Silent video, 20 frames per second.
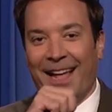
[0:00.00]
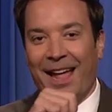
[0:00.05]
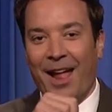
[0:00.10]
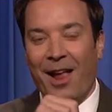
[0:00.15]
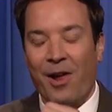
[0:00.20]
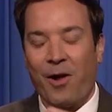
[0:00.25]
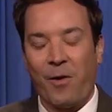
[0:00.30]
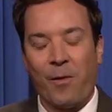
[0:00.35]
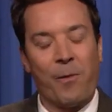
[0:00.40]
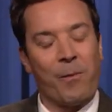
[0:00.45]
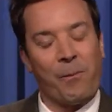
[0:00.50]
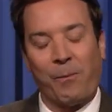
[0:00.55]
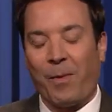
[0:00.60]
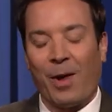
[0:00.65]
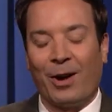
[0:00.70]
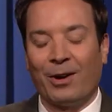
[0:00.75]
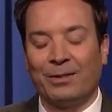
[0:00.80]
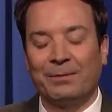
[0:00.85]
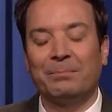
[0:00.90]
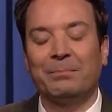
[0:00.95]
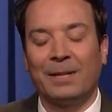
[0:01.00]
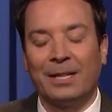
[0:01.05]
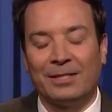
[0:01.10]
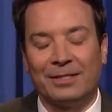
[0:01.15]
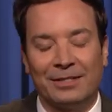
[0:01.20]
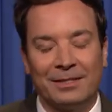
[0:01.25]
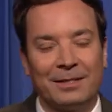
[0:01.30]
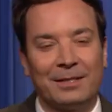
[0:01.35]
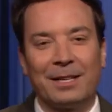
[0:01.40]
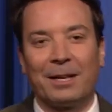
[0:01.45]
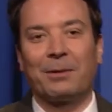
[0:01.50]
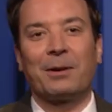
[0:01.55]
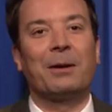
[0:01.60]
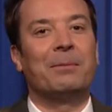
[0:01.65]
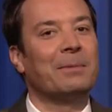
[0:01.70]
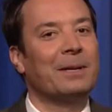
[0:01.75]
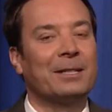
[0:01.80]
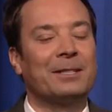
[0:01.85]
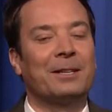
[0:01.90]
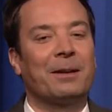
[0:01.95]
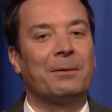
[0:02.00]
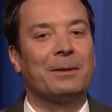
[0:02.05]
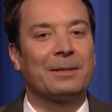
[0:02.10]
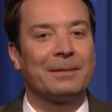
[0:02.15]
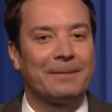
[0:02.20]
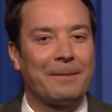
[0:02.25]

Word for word: oh! Oh, switch them up!